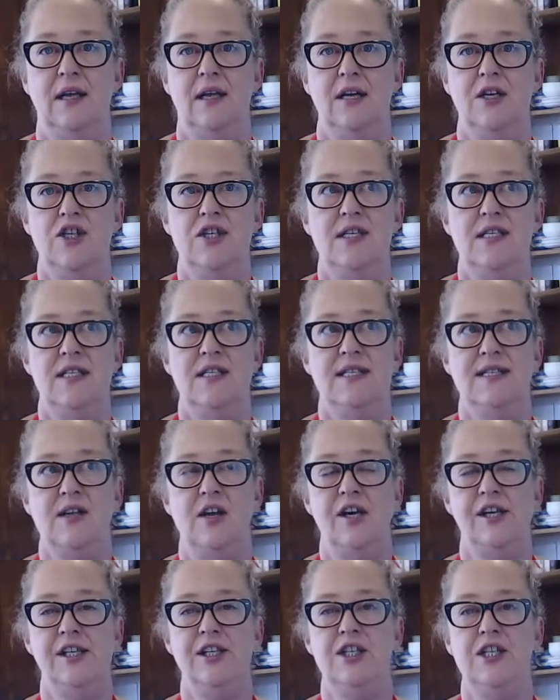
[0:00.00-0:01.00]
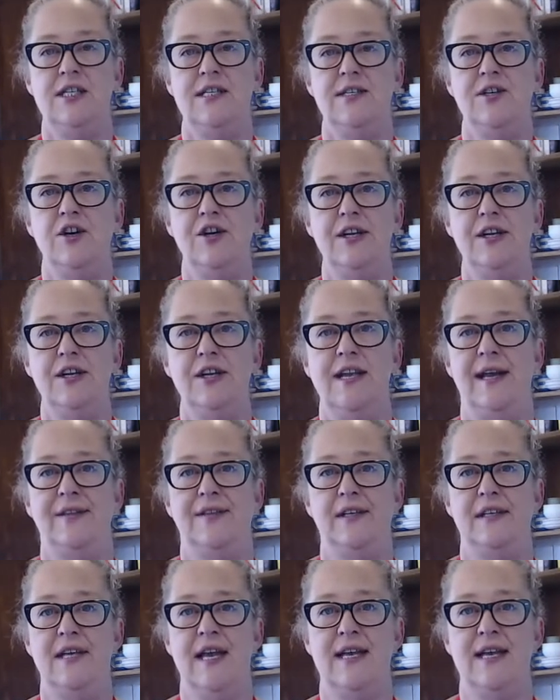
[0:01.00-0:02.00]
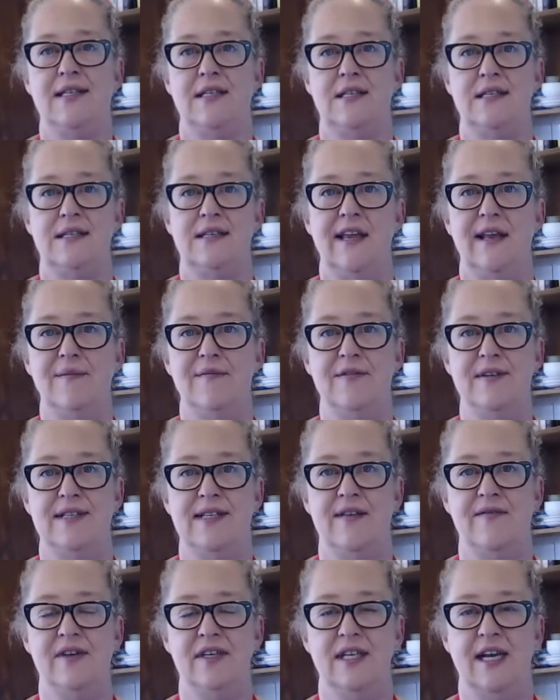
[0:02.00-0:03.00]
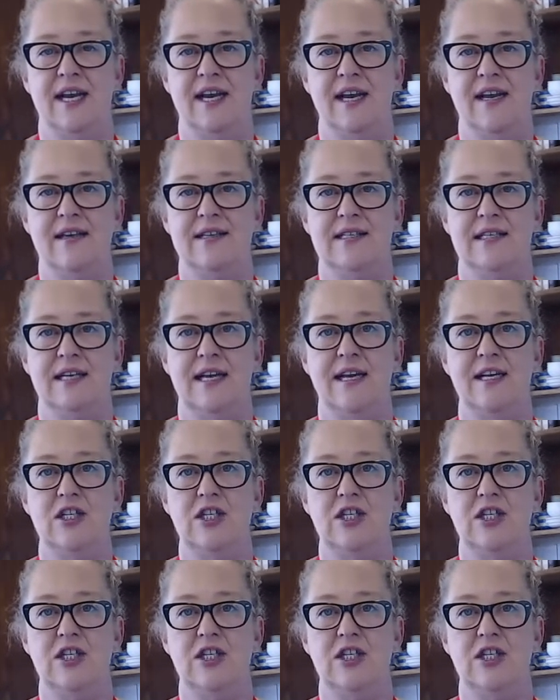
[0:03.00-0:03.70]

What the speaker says: She's decided she's not a cat that has to sleep for 17 hours a day.